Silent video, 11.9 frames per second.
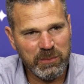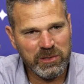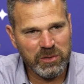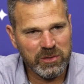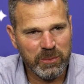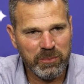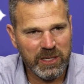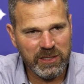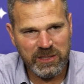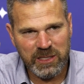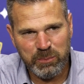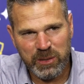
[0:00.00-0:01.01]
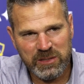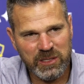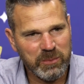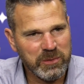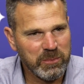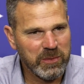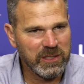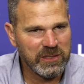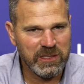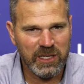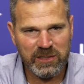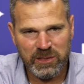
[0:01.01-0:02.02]
and so some things he picks up, some things
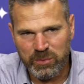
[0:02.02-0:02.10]
he doesn't.